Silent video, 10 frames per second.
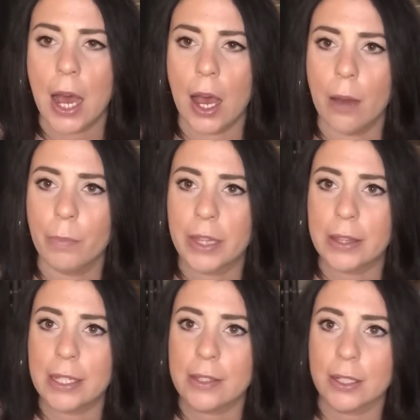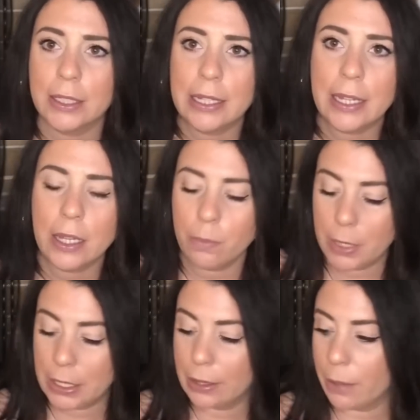But these are itty
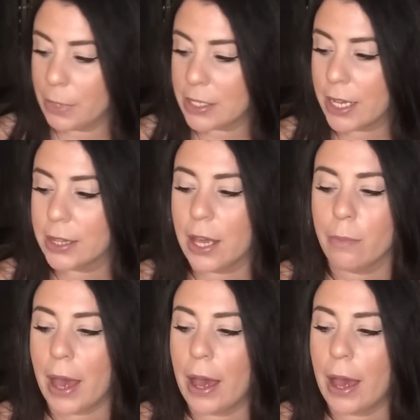bitty. Let me take them